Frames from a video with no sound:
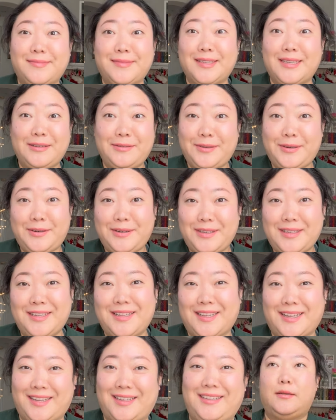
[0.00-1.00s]
if you're into
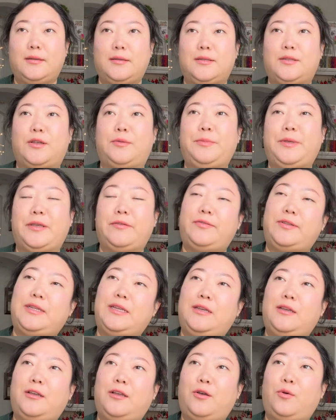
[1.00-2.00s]
that. So I'm
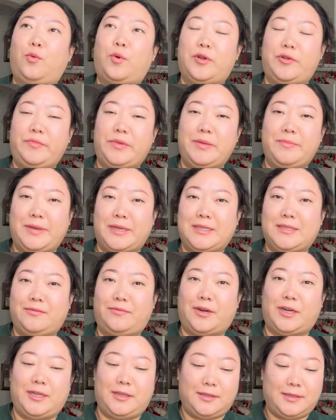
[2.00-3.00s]
gifting one of my best
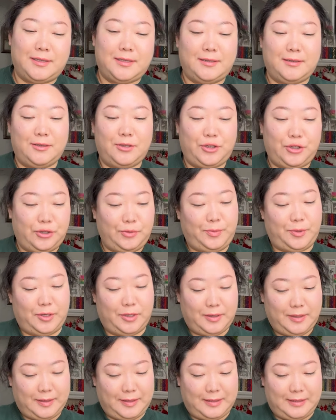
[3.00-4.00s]
friends two
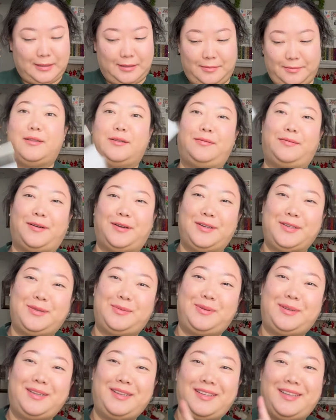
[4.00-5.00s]
books. The first
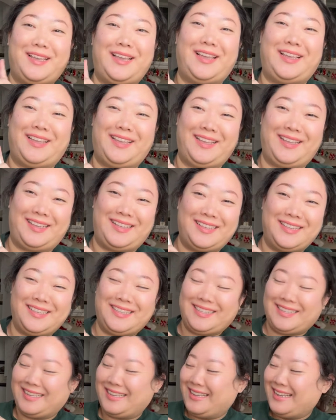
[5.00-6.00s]
one
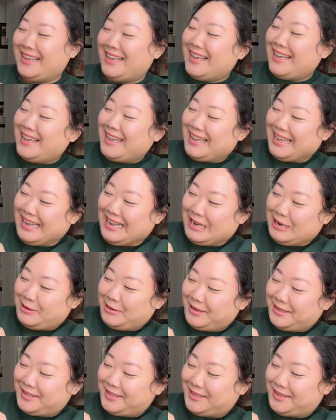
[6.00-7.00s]
is
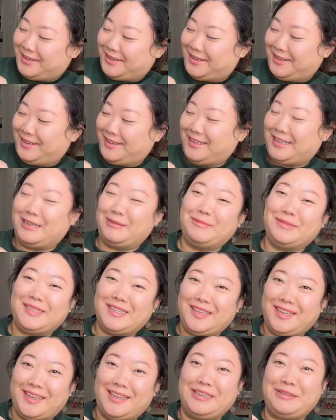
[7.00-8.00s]
Howard Stern Comes
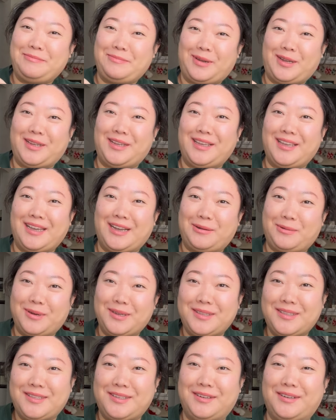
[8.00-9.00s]
Again by
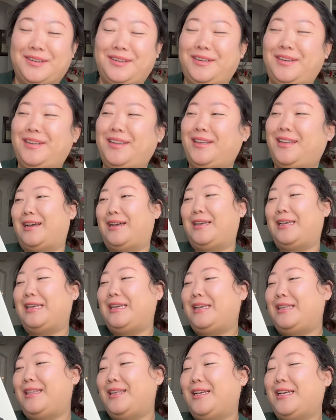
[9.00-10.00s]
Howard Stern.
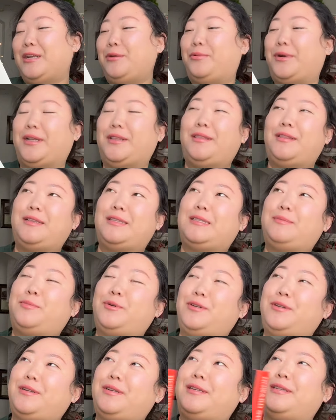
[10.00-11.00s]
I think I read this
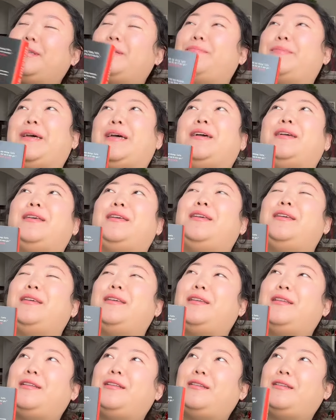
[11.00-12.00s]
book back
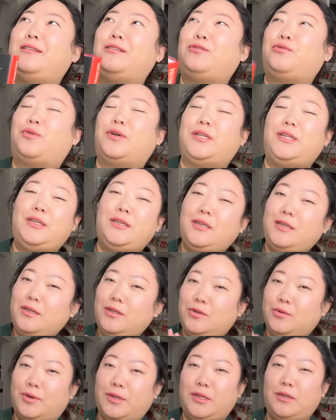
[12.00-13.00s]
in
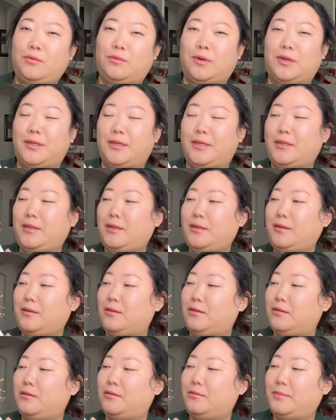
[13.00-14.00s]
2021,
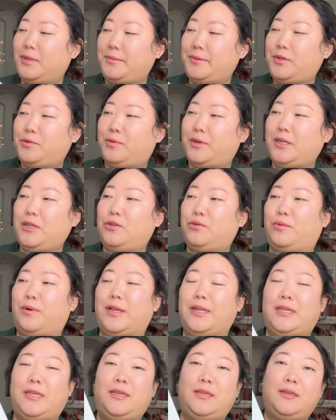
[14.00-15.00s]
maybe
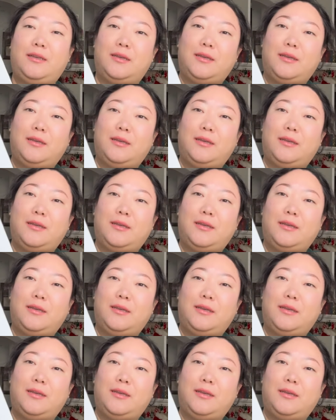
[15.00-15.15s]
2020.